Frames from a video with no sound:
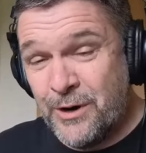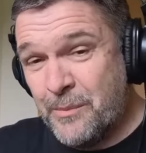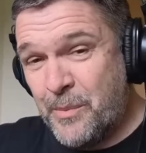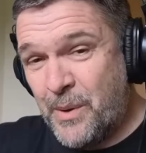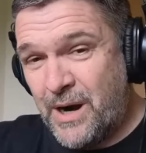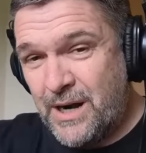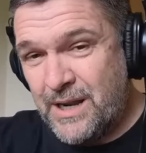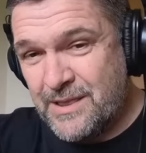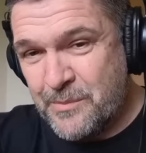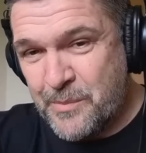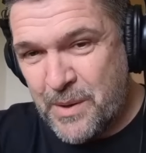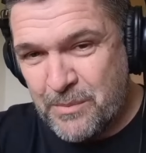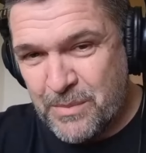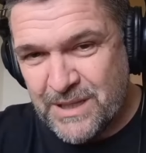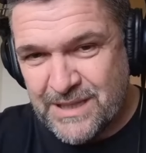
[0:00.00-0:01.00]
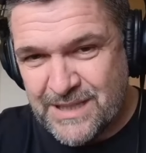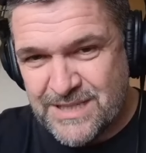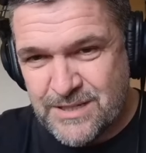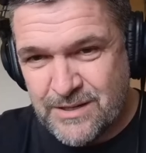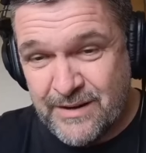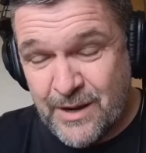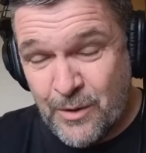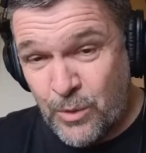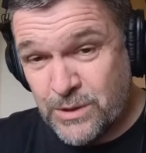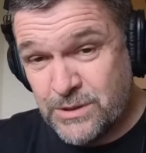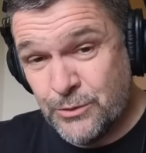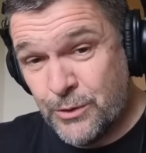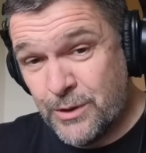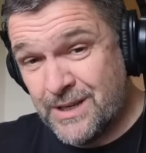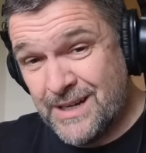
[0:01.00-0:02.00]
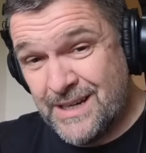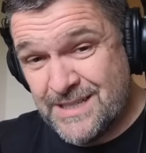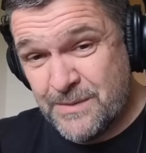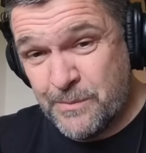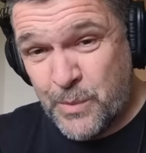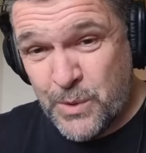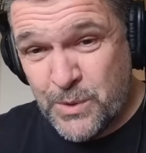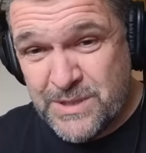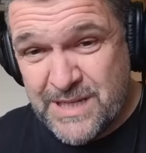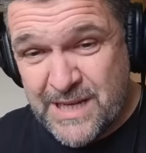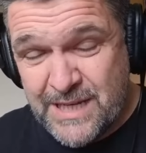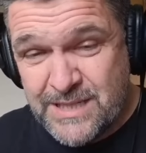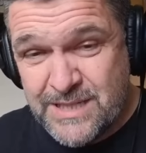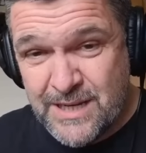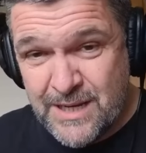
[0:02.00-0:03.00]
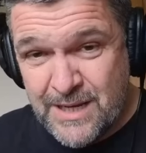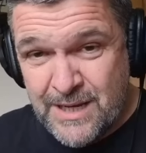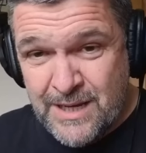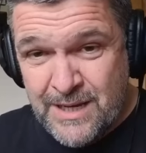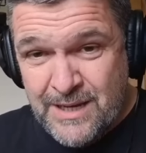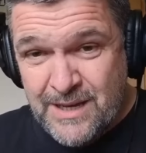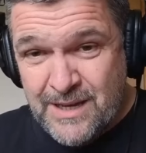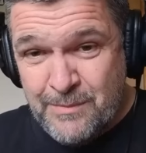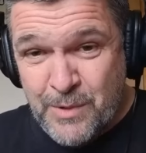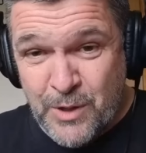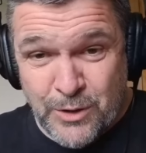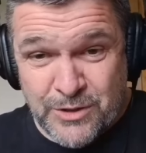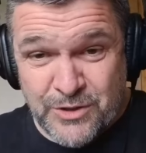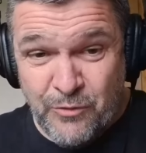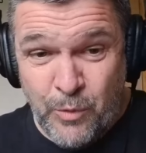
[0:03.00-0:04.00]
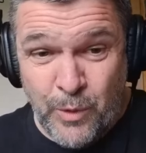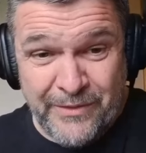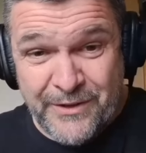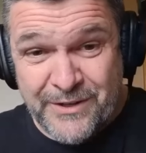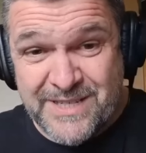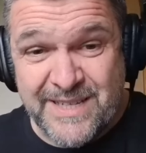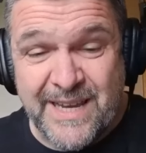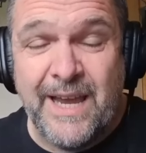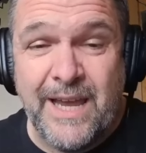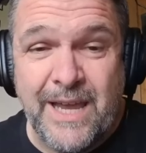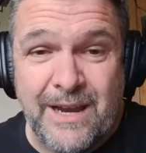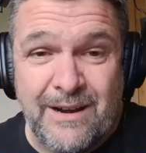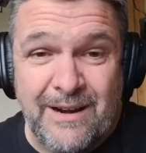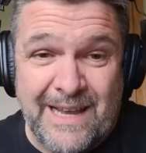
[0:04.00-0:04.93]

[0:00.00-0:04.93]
And apparently the people in this area want to organise a protest because of what they're seeing here.